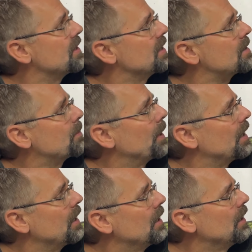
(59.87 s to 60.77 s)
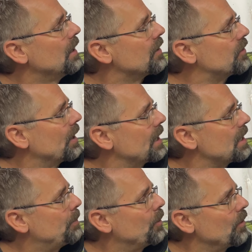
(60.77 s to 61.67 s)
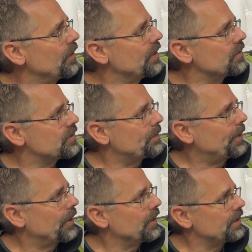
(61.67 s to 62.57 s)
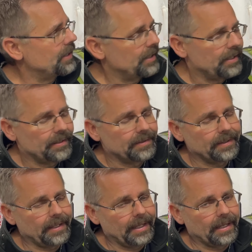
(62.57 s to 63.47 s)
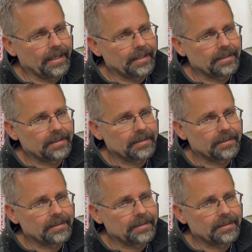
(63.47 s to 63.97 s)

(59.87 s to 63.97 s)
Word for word: is, but so I got to pull those apart and